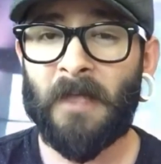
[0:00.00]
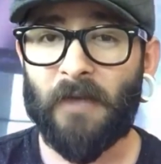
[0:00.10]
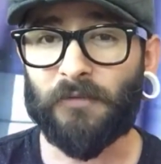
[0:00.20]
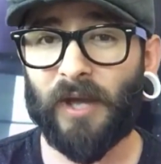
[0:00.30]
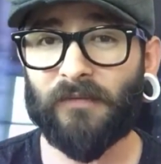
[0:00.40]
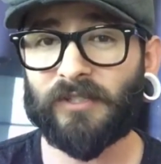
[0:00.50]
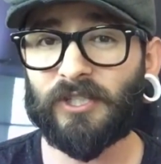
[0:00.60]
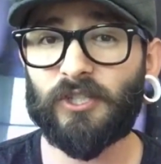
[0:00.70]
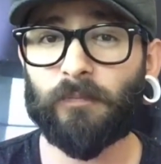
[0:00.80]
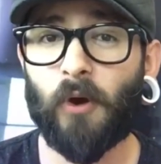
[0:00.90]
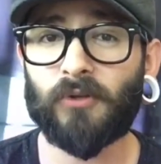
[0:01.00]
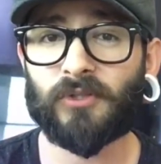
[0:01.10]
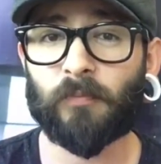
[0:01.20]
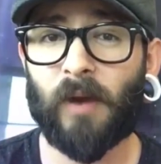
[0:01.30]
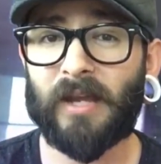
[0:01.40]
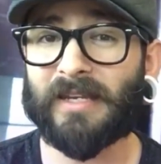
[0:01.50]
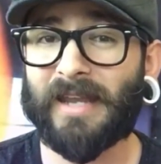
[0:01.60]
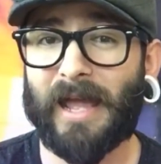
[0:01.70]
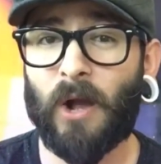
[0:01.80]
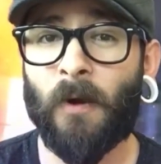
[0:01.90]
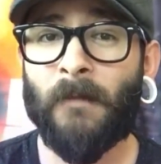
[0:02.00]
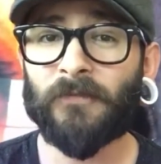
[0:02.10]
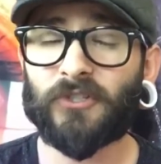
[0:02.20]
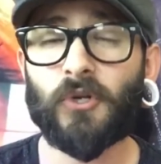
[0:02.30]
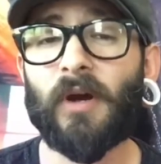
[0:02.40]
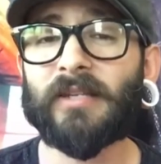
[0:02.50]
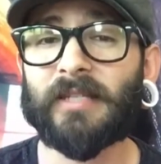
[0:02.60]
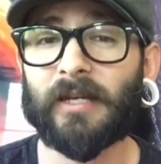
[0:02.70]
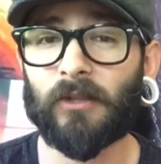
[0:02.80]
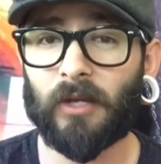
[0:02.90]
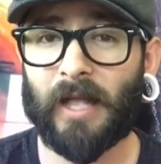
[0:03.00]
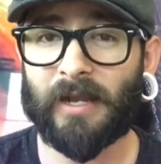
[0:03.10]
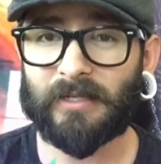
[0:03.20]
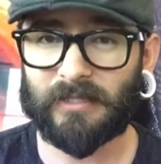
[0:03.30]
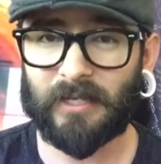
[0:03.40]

If you haven't seen the poster by now, let's go ahead and take a look at it